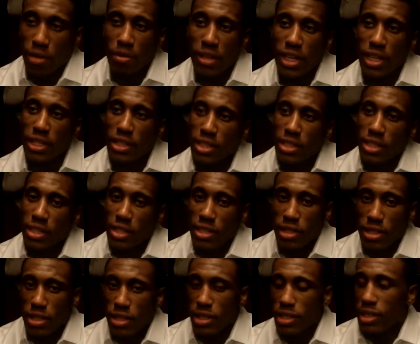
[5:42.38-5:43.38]
I mean, it's
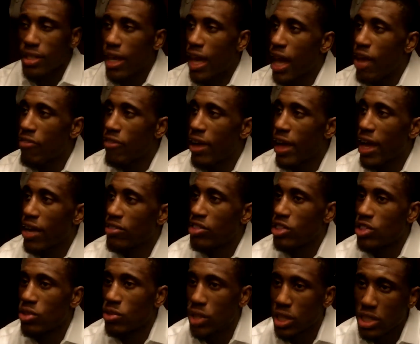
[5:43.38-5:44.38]
a half and half
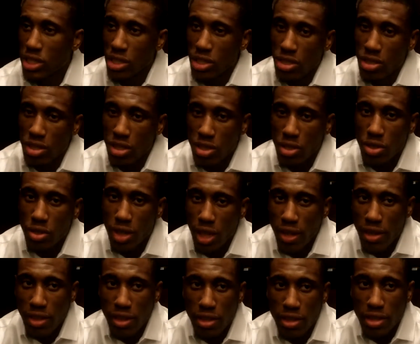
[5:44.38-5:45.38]
situation. You
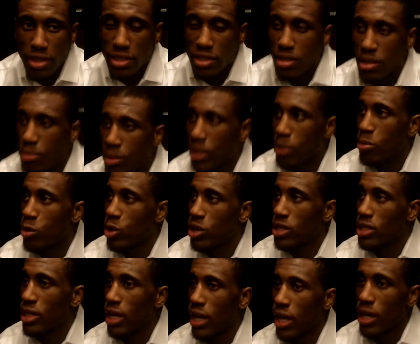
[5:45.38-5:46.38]
know, this is a big
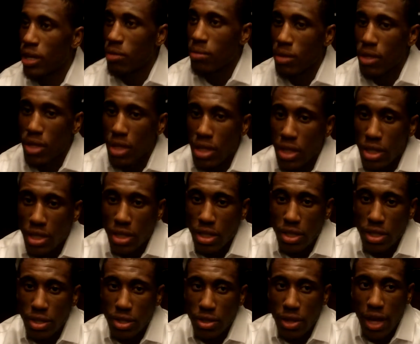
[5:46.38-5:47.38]
boys game.
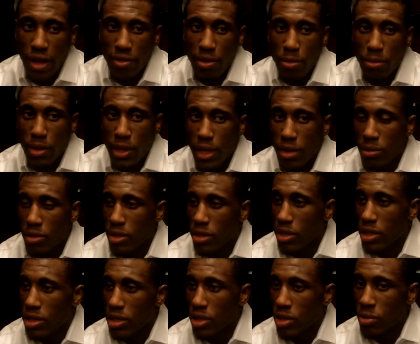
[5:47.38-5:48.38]
You know, you have to be able
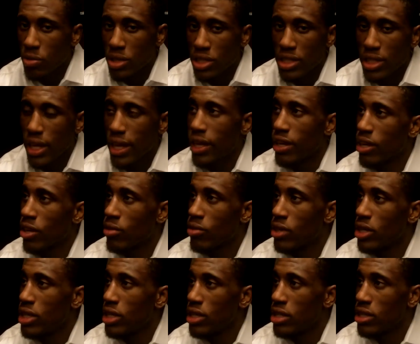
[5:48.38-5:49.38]
to, you know, withstand their
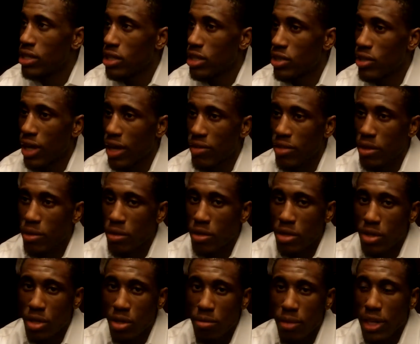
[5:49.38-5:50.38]
runs and you have to,
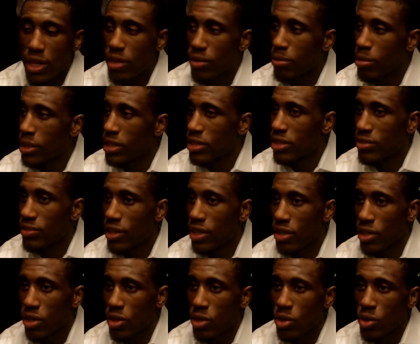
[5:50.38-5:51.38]
you know, make your presence
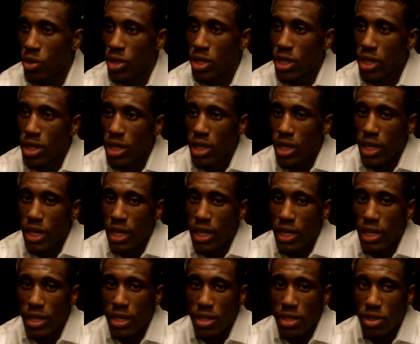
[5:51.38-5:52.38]
felt on the court,
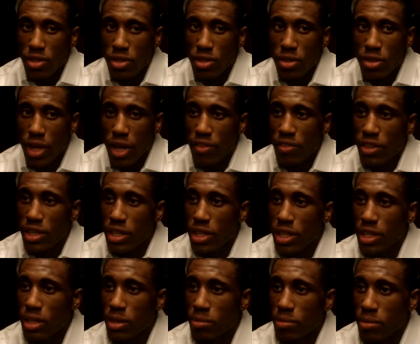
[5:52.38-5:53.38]
and you know, you have
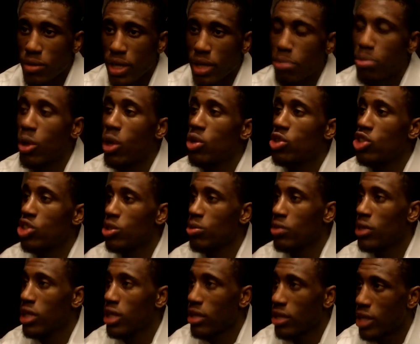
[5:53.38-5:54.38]
to impose your
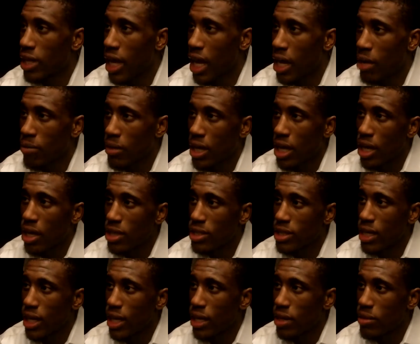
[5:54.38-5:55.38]
will on the game at all
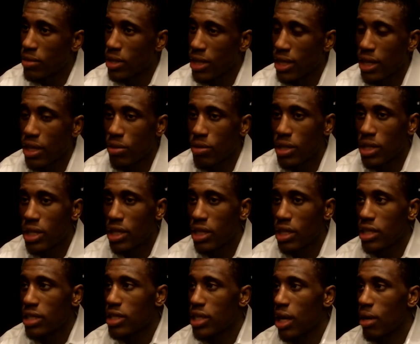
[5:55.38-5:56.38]
times. I think we did a
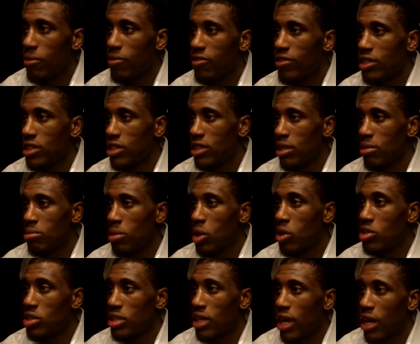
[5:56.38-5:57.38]
good job of just
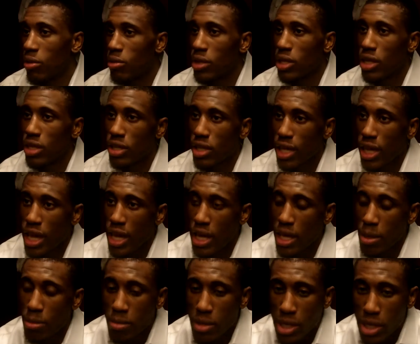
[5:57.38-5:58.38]
imposing our will on the
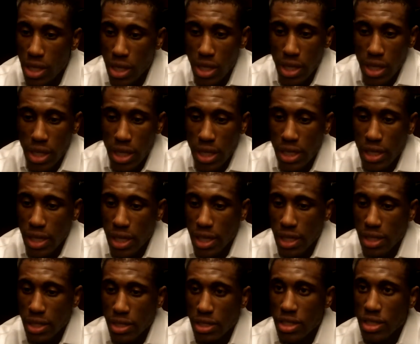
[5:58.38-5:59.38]
game
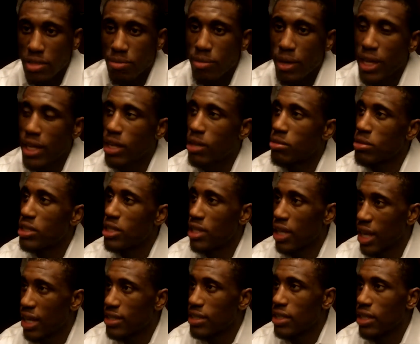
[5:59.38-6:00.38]
and just making them see
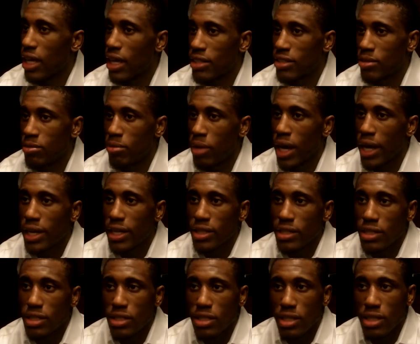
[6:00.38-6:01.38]
lots and lots of bodies,
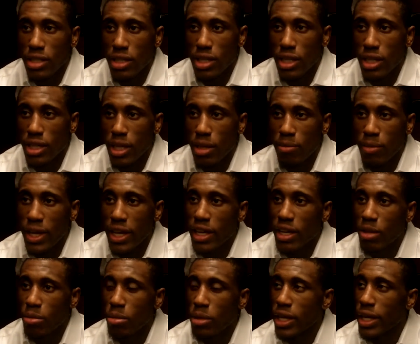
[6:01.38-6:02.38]
you know, and
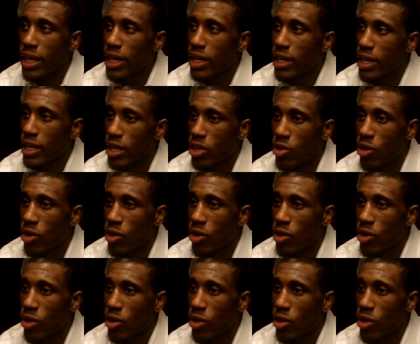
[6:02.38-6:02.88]
making them play in